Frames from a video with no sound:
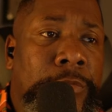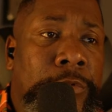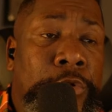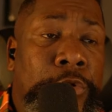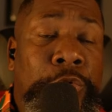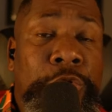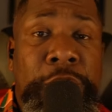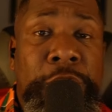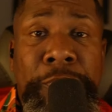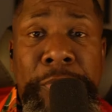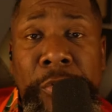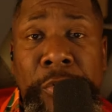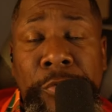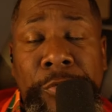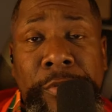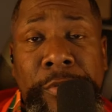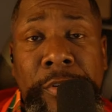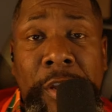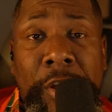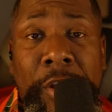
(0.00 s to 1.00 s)
to spew
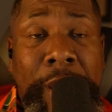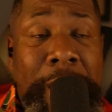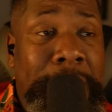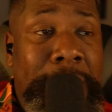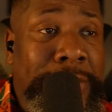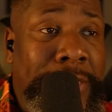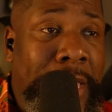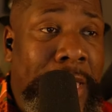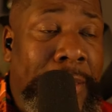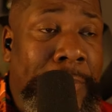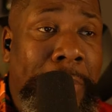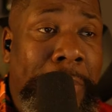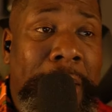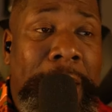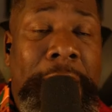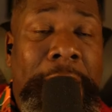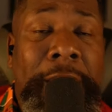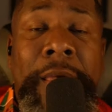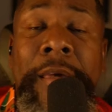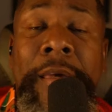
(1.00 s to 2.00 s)
their
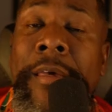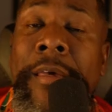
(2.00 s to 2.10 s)
anti-black